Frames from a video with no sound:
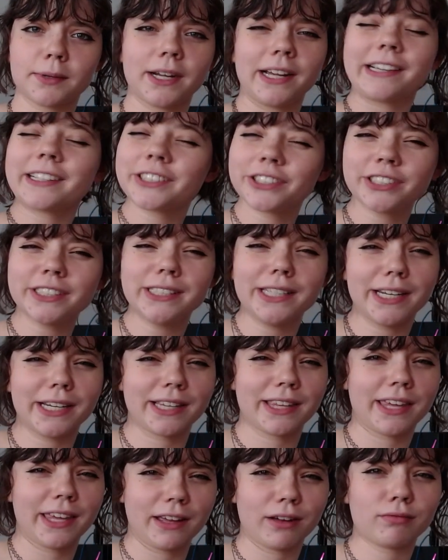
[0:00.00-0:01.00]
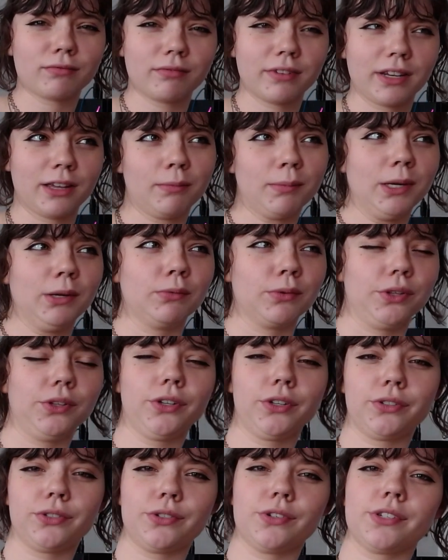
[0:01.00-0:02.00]
I actually need to count how many roller
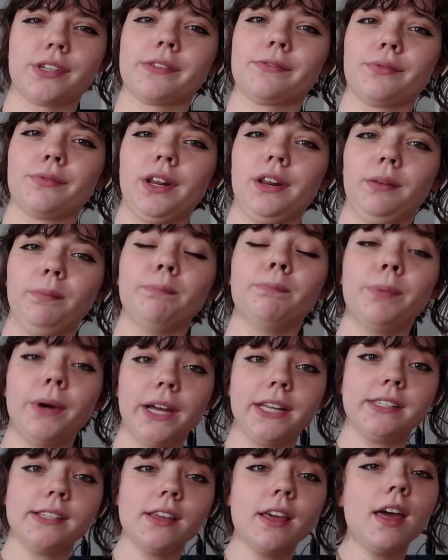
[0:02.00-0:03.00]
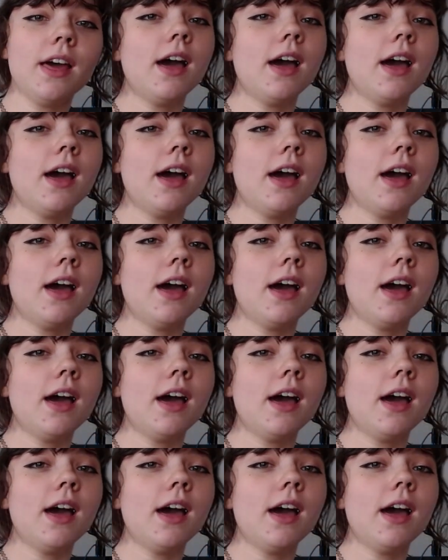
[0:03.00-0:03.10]
coasters I've ridden, but